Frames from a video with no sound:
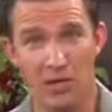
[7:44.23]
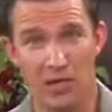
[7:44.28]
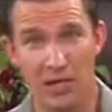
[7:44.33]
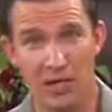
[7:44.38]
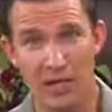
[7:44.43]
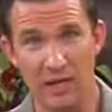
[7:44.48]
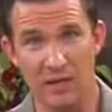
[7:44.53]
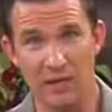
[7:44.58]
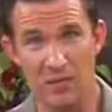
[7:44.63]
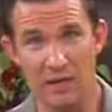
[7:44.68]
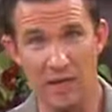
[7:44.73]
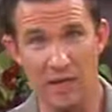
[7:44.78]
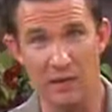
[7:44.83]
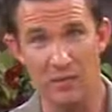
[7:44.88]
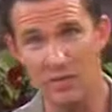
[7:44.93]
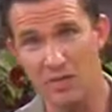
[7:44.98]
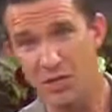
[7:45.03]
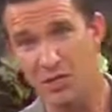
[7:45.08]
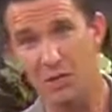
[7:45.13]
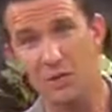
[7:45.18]
The King
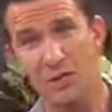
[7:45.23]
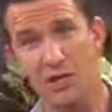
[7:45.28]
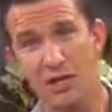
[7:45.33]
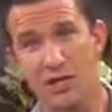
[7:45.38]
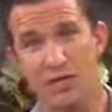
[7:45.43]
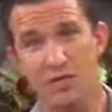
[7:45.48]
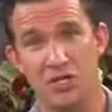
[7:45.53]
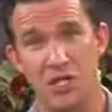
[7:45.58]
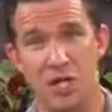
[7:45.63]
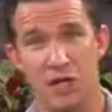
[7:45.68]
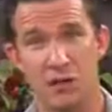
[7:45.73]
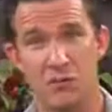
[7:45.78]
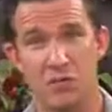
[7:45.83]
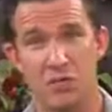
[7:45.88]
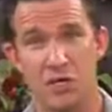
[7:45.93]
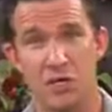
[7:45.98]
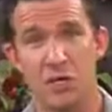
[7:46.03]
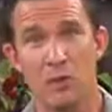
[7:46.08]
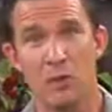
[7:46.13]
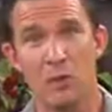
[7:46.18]
James and New King
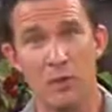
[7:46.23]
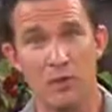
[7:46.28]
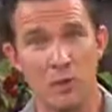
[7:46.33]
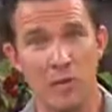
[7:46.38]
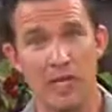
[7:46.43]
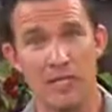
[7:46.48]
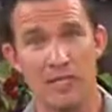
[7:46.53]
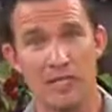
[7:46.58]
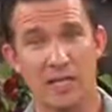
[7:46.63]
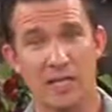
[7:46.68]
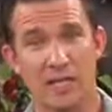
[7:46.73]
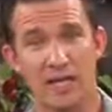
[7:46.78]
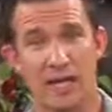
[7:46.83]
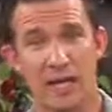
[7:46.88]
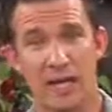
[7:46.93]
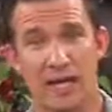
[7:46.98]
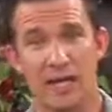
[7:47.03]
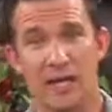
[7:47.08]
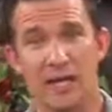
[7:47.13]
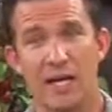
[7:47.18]
James will translate
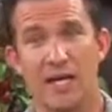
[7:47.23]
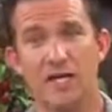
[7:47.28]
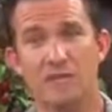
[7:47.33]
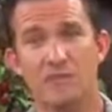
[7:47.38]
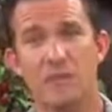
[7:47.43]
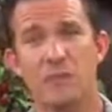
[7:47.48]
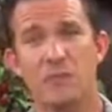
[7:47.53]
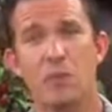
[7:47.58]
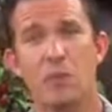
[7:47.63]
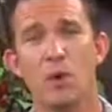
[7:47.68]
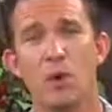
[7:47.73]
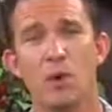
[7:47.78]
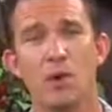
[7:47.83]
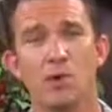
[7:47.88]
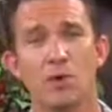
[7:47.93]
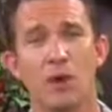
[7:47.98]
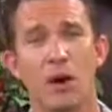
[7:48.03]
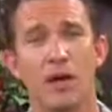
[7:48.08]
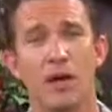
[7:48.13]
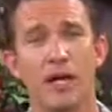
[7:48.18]
that. It's from the
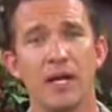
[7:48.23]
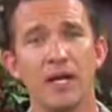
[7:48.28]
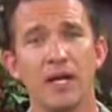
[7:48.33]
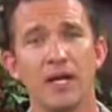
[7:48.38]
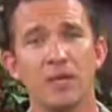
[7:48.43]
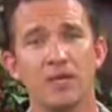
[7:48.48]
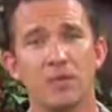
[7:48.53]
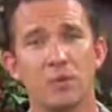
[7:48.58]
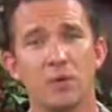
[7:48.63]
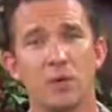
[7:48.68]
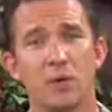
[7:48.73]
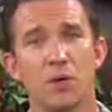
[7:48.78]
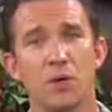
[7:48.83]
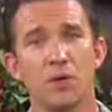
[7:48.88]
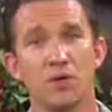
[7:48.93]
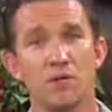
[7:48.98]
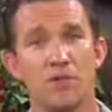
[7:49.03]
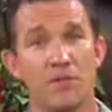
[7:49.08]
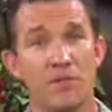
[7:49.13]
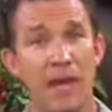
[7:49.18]
word that our English
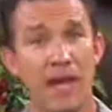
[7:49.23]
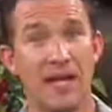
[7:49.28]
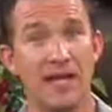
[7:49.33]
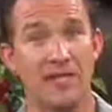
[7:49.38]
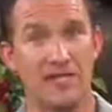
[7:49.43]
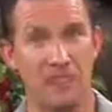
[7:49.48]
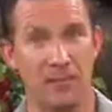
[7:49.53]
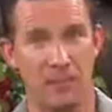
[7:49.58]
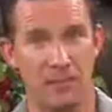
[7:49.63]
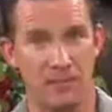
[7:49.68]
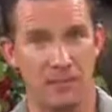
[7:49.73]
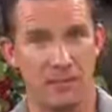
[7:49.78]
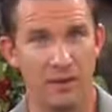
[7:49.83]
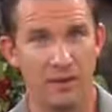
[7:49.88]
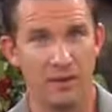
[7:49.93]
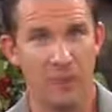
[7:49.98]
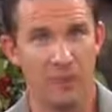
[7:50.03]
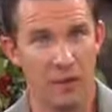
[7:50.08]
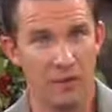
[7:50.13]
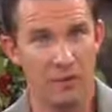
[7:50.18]
word phantom
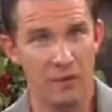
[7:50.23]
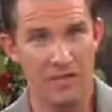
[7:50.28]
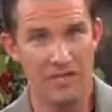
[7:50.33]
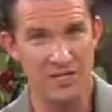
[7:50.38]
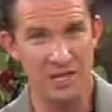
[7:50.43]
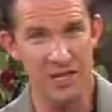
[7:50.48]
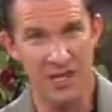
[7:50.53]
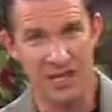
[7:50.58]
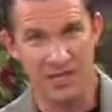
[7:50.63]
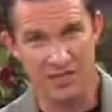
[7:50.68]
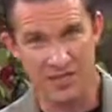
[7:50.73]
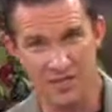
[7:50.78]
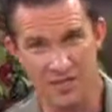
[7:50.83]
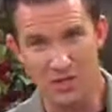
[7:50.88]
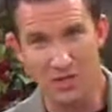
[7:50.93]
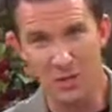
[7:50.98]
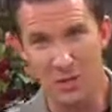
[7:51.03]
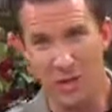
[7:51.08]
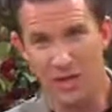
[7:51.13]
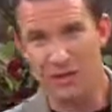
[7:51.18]
originates. And
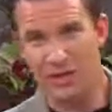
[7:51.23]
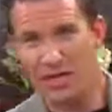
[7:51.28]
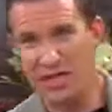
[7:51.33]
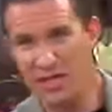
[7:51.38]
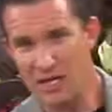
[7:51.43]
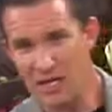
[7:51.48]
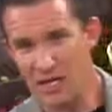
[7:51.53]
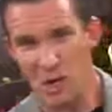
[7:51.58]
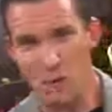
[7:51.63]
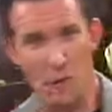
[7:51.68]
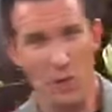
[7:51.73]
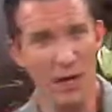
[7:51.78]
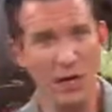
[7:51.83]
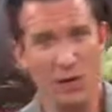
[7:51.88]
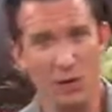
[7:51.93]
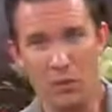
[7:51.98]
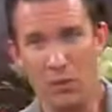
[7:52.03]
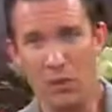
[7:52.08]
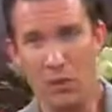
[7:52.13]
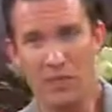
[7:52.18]
so they didn't know what
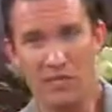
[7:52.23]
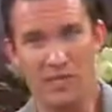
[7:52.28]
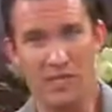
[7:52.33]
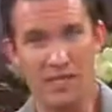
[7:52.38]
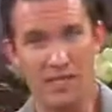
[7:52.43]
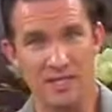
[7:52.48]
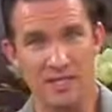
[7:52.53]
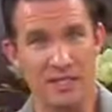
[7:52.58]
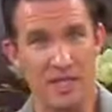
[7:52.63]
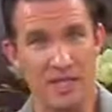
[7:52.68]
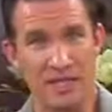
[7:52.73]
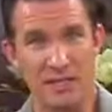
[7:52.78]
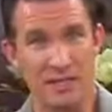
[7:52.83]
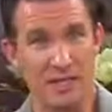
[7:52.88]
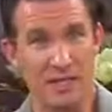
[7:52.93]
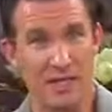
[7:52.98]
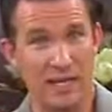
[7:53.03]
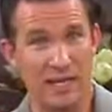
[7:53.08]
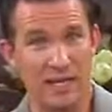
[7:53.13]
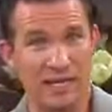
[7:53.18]
it was. They said,
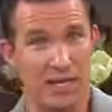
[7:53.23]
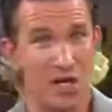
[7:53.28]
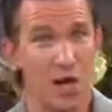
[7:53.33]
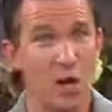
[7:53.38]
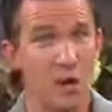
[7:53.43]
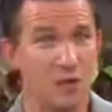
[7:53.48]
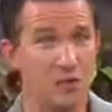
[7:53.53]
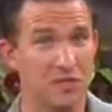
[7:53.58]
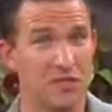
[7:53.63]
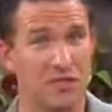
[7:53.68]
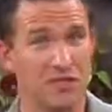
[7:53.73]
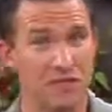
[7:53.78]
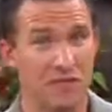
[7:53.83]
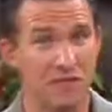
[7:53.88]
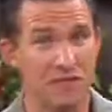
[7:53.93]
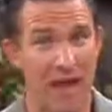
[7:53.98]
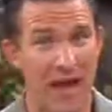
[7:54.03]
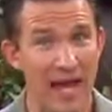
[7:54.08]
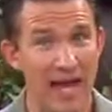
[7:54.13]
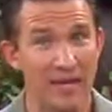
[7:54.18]
it's a ghost, it's a
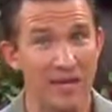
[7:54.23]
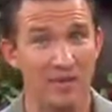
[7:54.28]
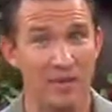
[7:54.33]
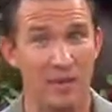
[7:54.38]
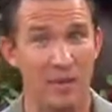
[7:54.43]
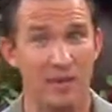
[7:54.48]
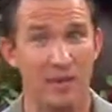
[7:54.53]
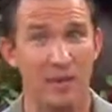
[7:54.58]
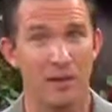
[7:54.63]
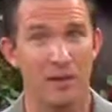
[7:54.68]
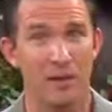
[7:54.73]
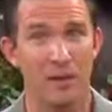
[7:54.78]
phantom.